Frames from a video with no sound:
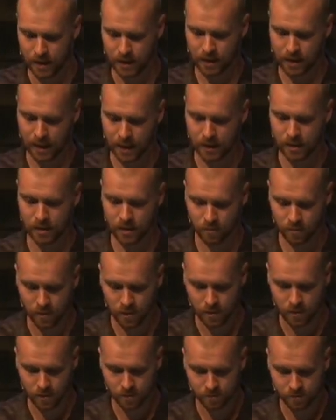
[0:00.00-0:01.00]
kingdom.
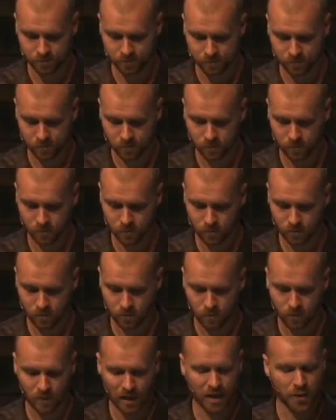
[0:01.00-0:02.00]

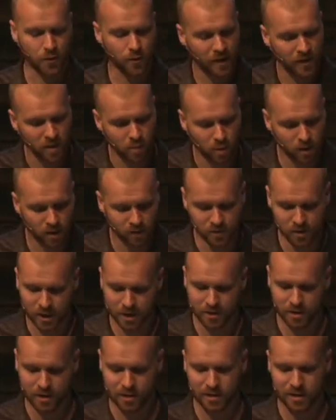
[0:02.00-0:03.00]
And throughout the book of
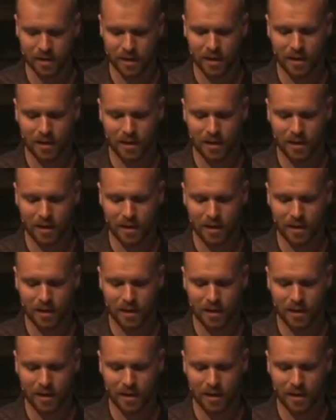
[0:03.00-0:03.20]
Judges,